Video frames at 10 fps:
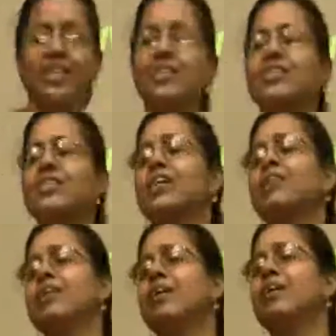is
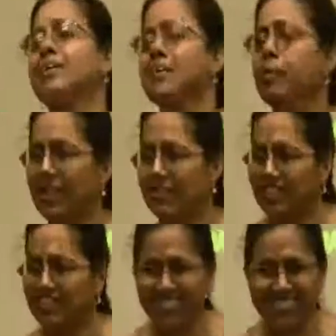savitarka samadhi
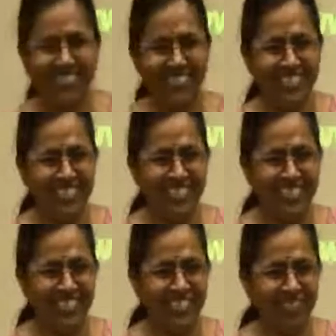
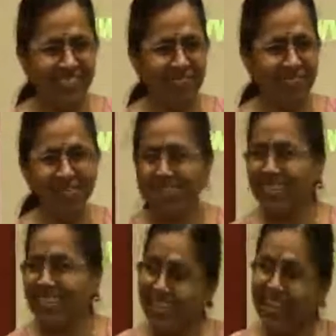hmm?
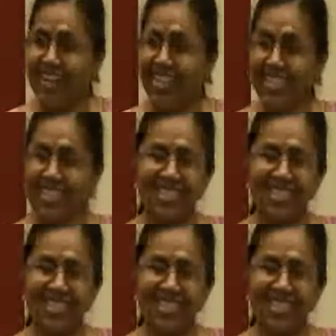yes